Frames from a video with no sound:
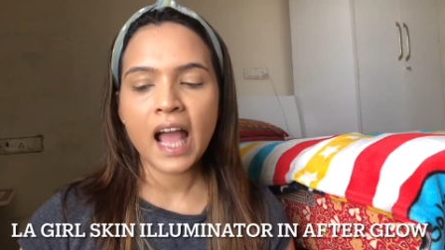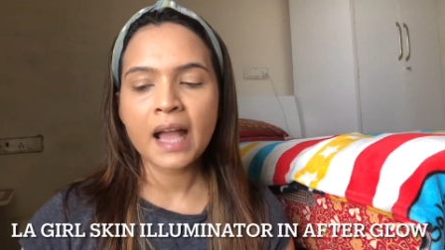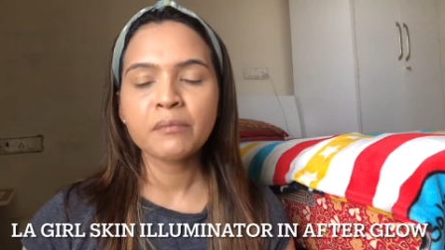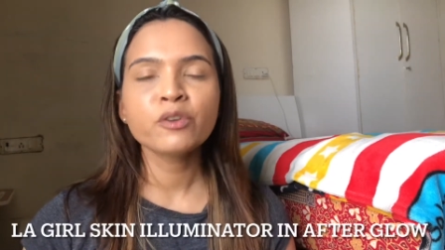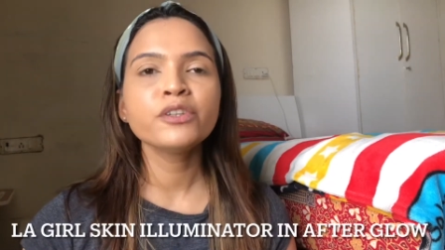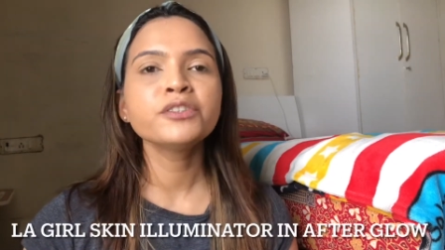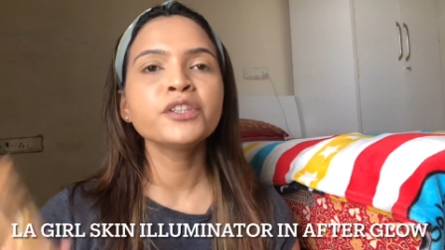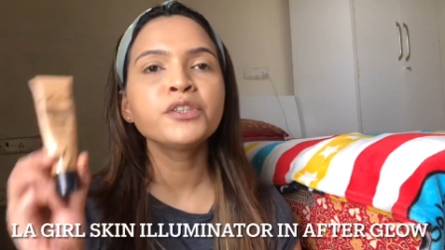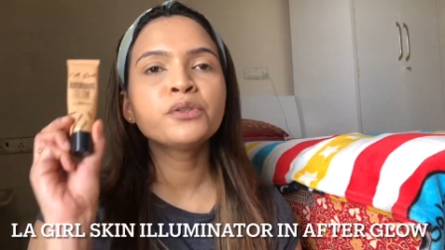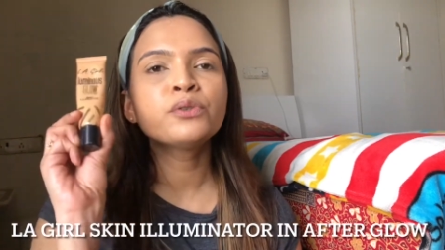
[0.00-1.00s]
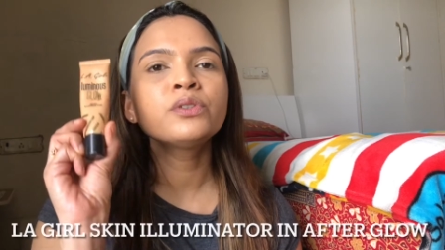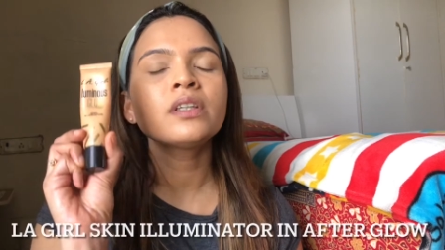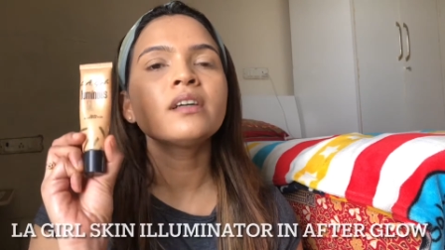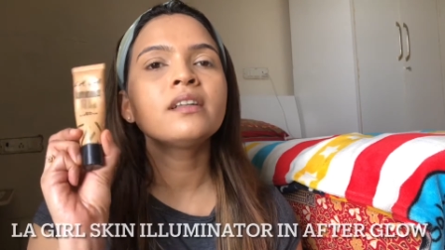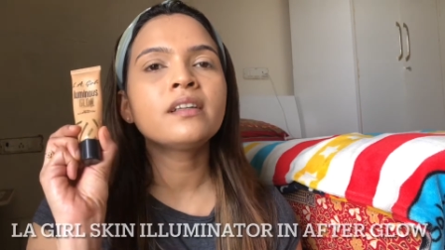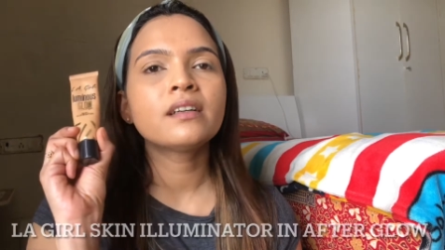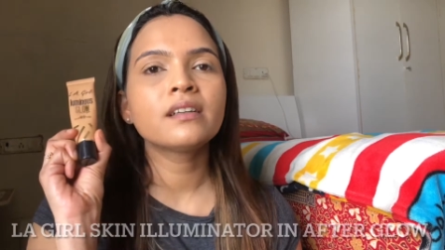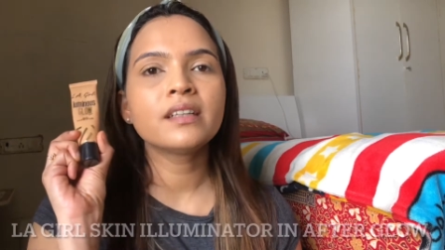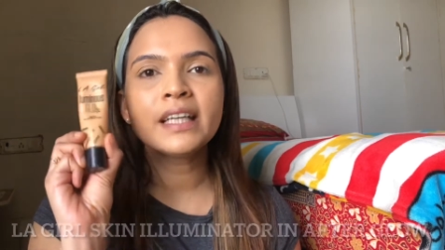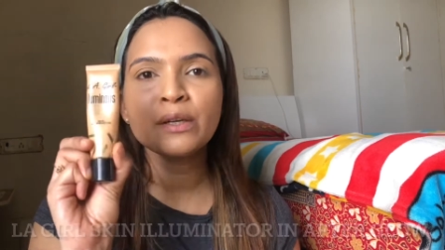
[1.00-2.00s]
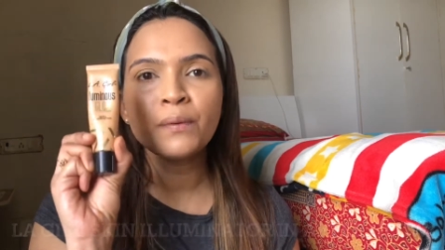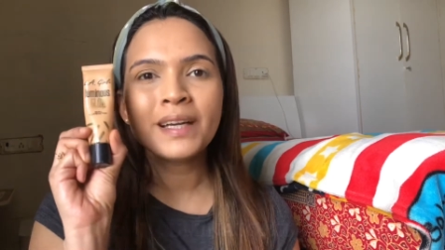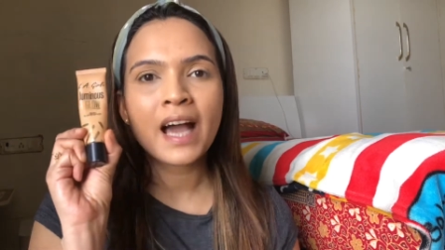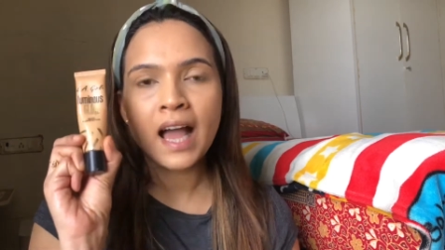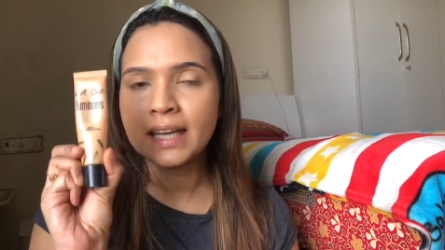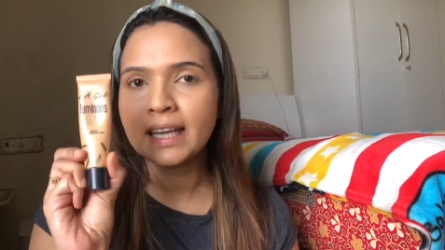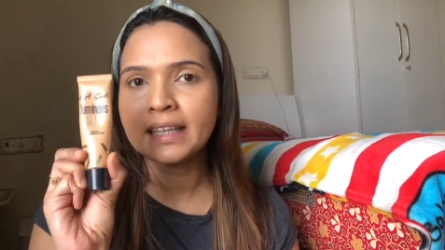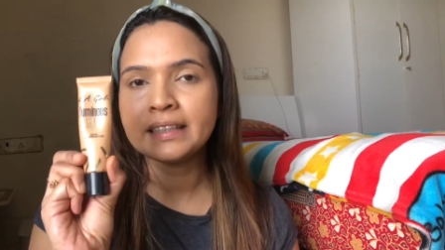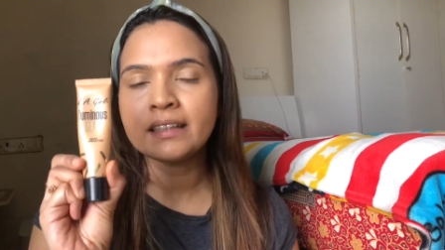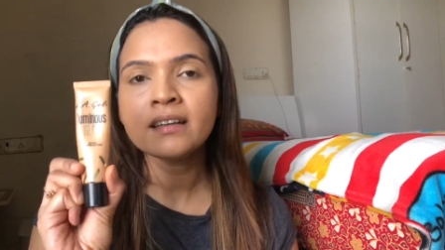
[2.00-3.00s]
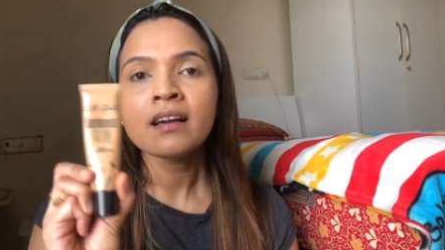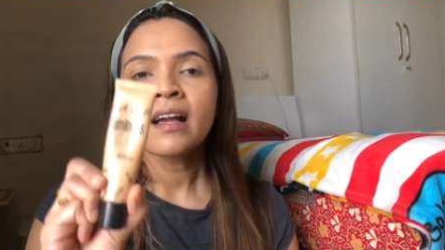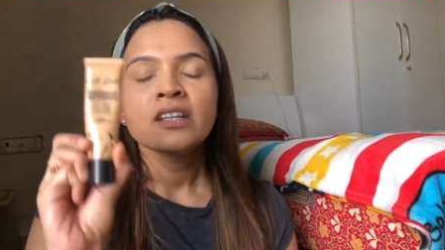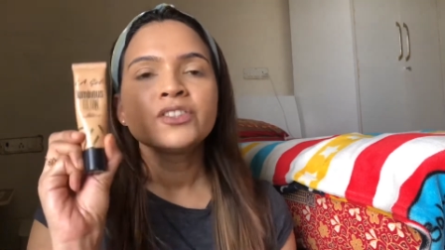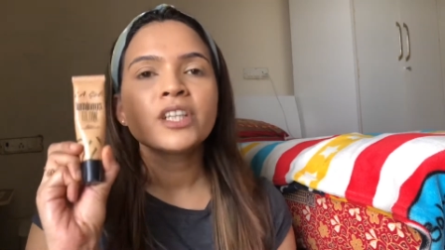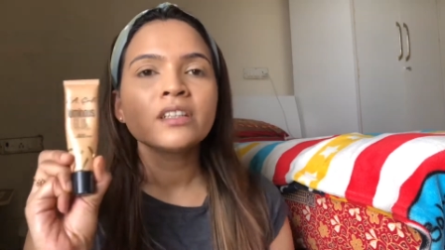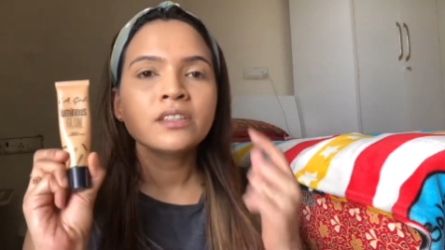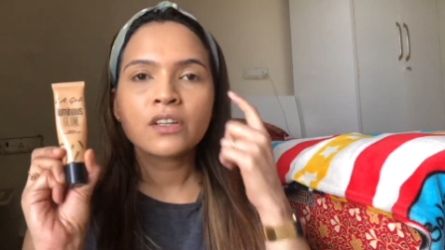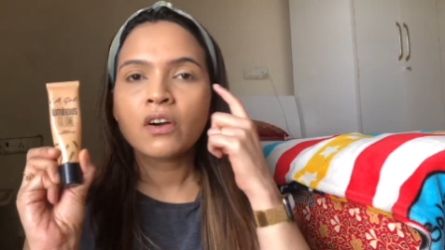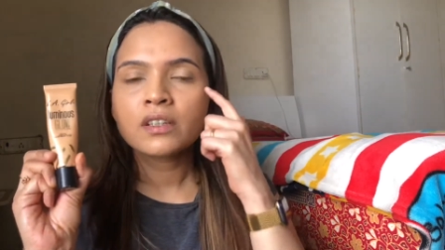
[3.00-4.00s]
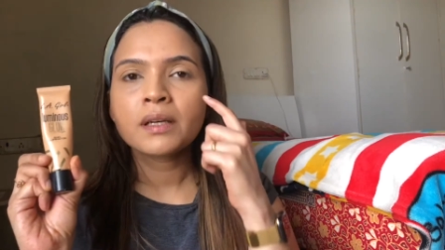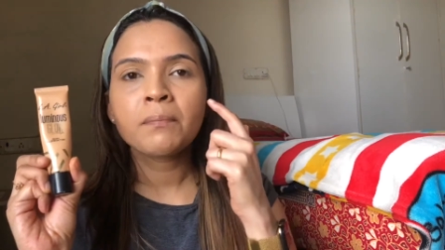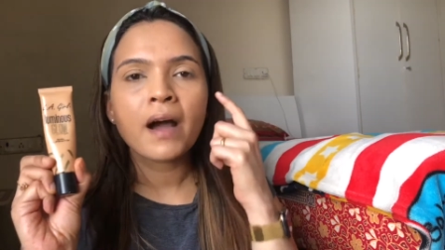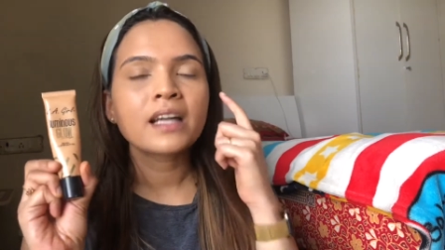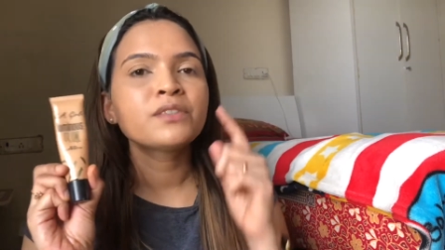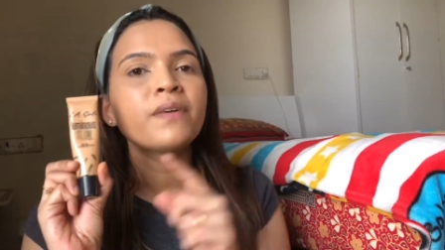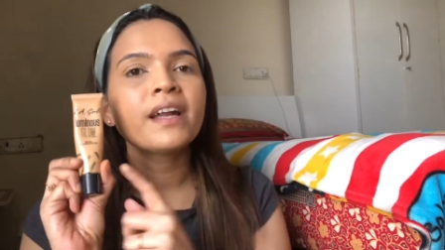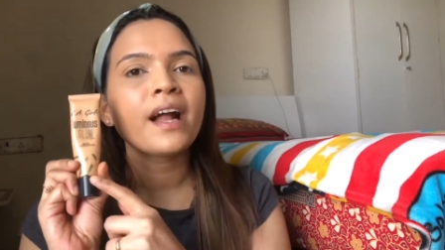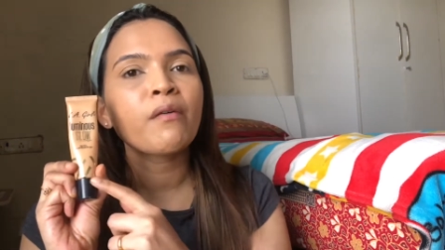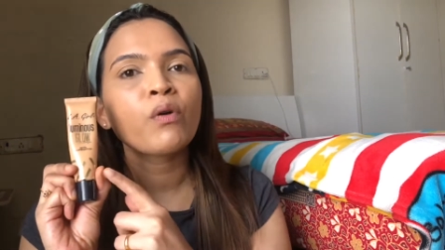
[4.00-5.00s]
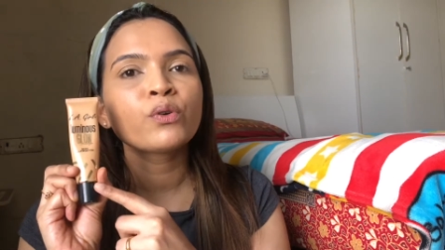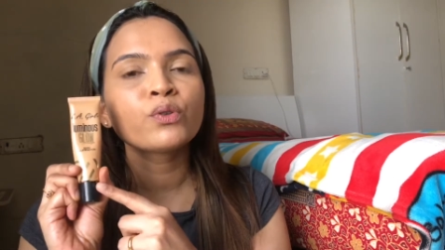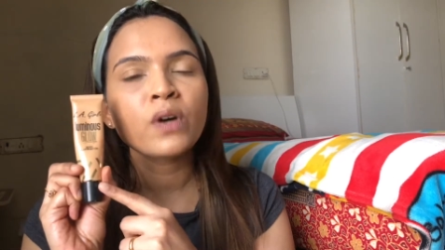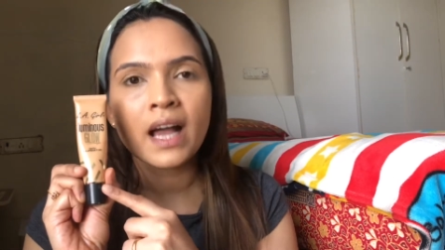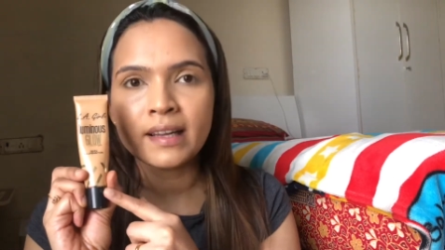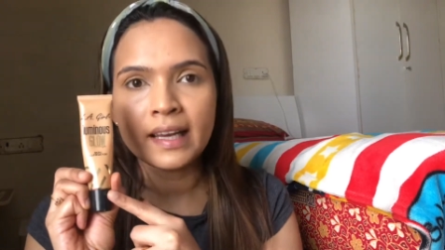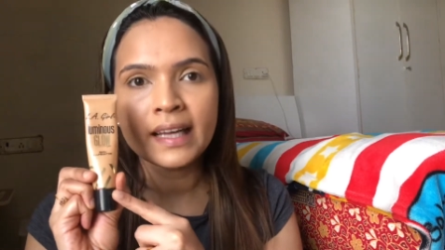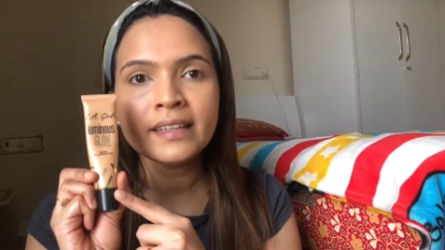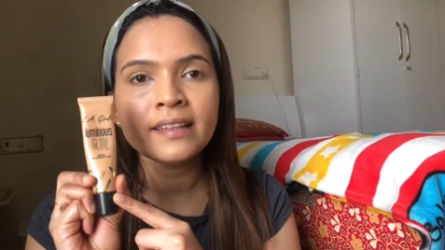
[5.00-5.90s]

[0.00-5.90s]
I am going to use a liquid highlighter just on the parts where I want to highlight